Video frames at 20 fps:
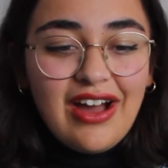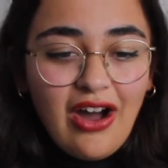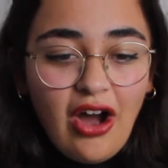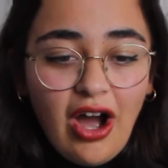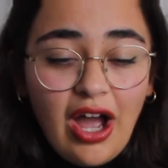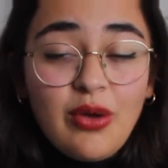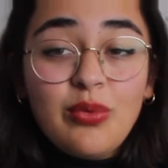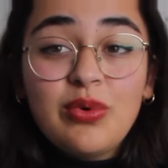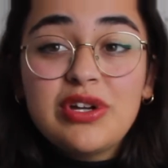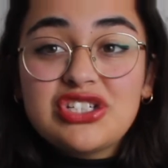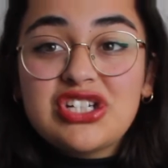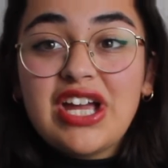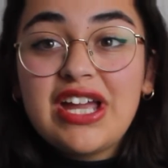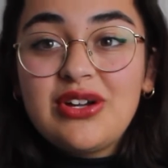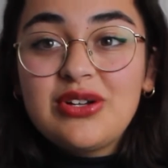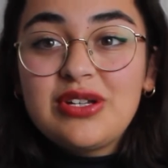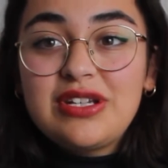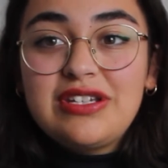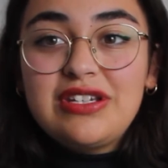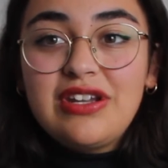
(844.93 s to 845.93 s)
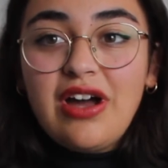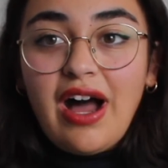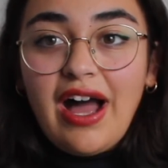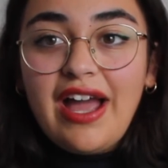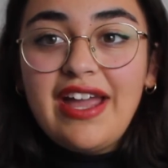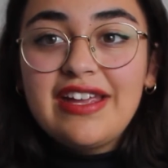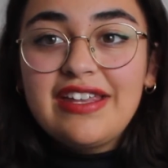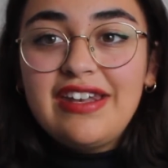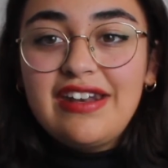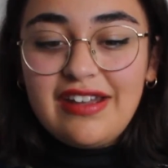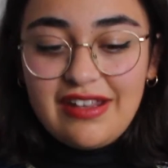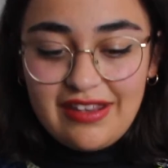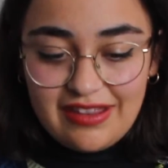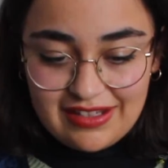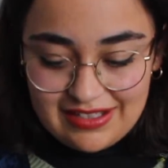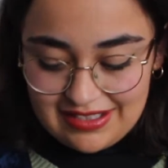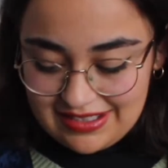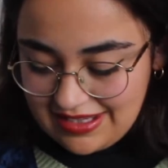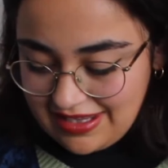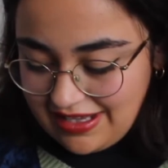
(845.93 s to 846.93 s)
I wish I could iron
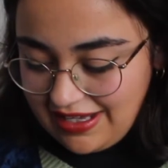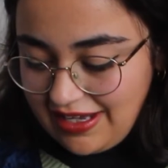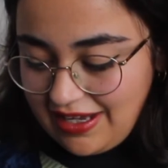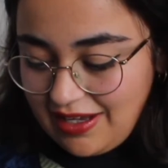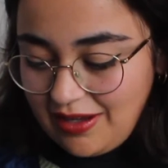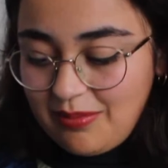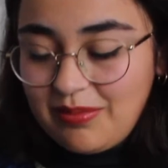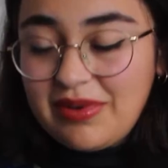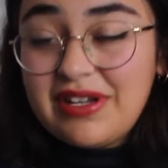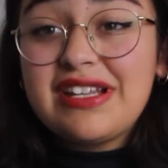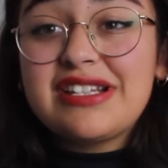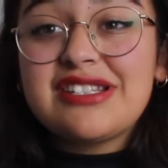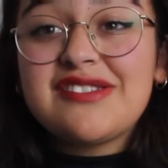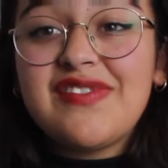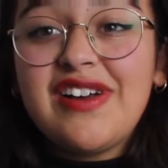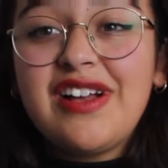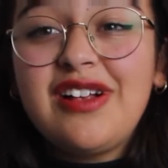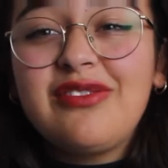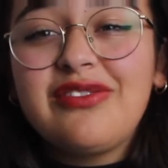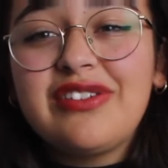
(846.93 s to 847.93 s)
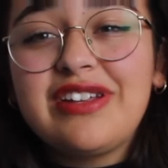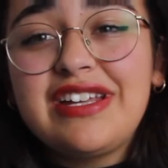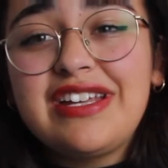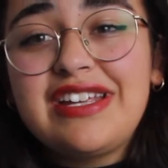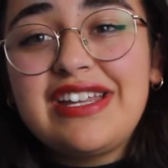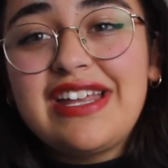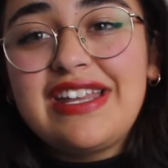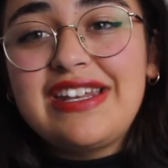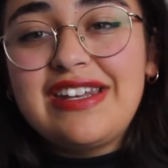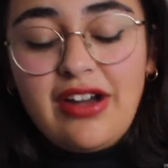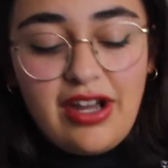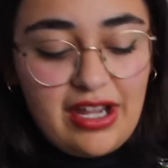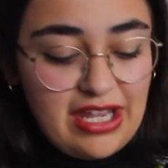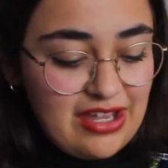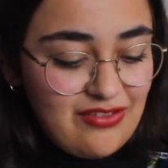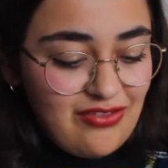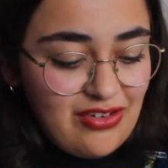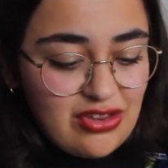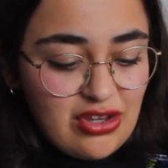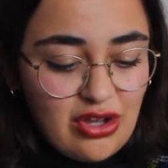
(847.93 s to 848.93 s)
this thing, but it's velvet, and
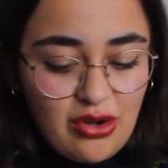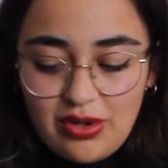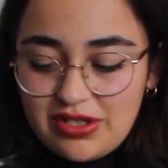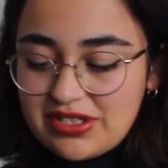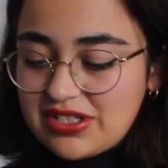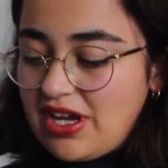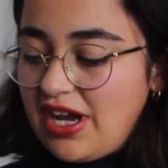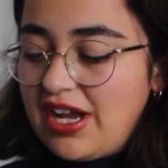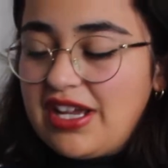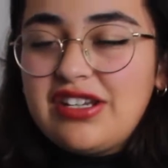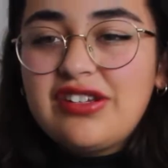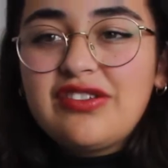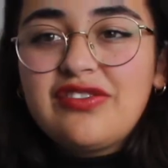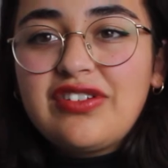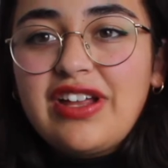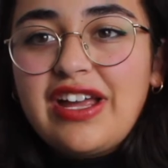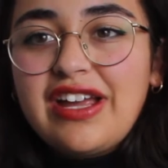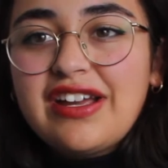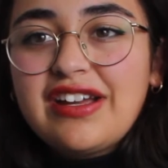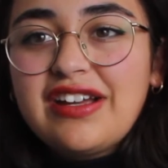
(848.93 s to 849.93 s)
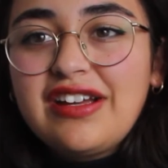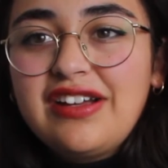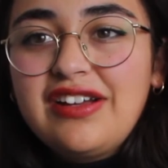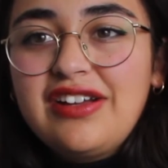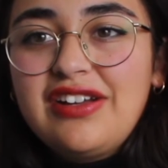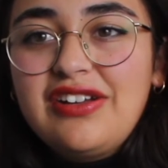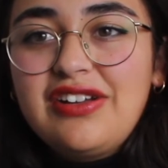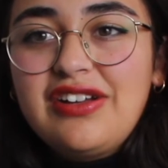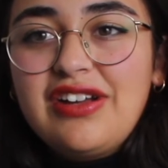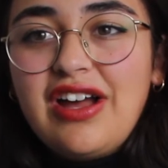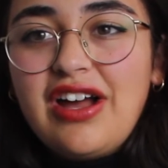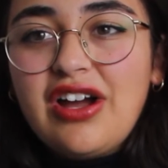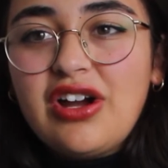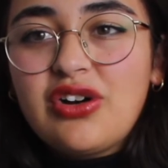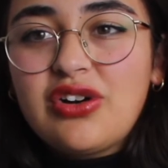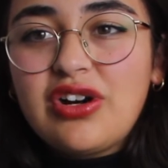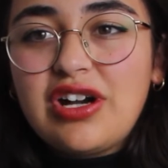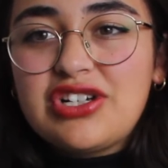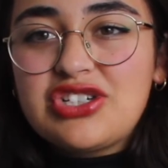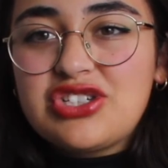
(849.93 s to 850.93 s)
even though it's kind of like a
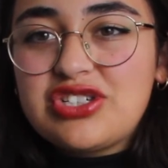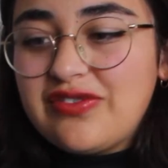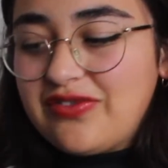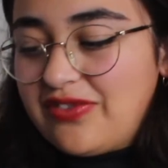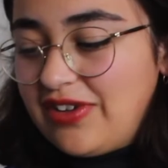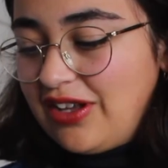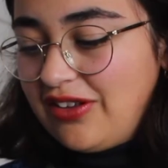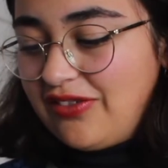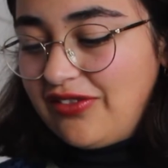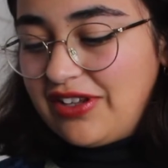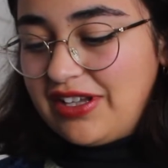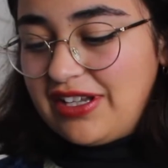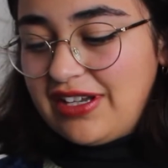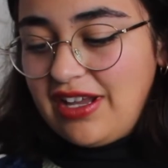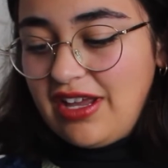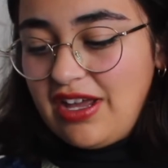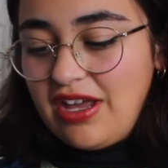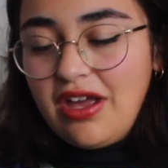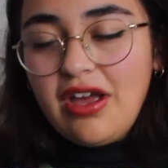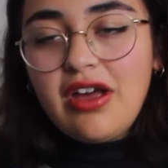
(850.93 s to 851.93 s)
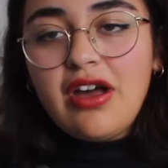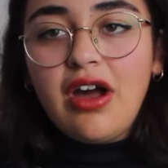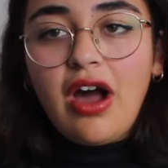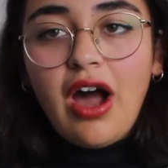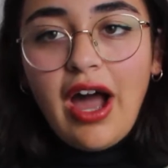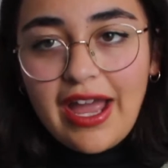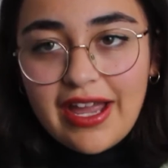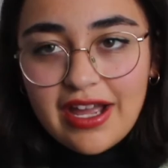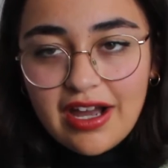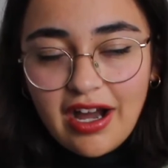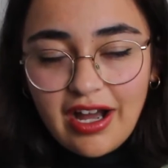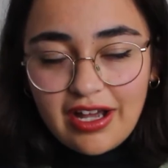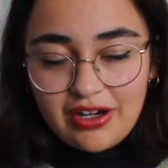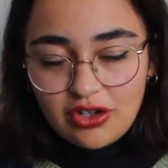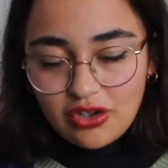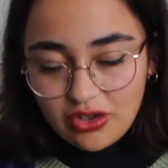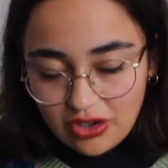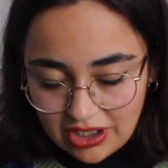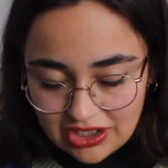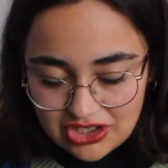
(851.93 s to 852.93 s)
crushed velvet, I
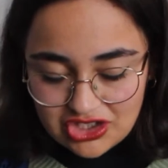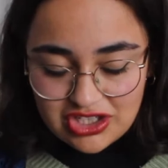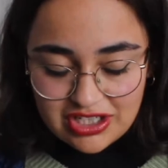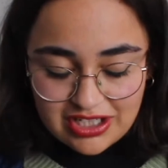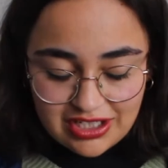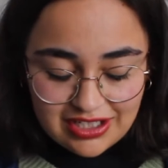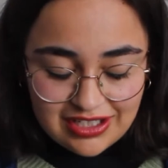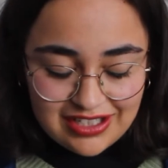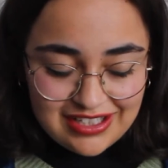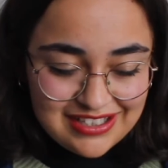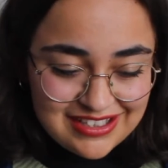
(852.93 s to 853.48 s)
can't crush it.